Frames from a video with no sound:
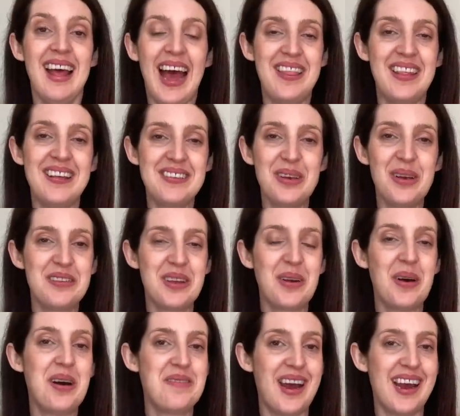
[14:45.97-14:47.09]
And this also
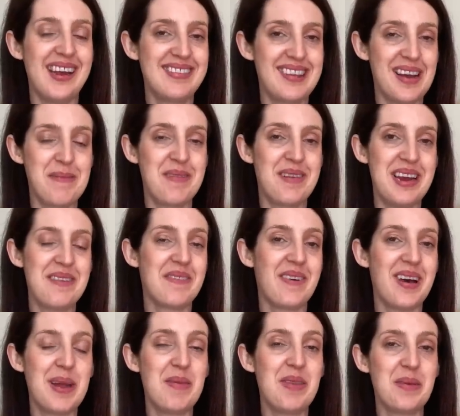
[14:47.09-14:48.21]
got a very summery
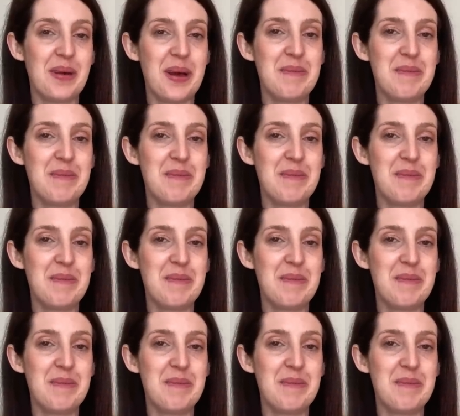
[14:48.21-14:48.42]
vibe to it.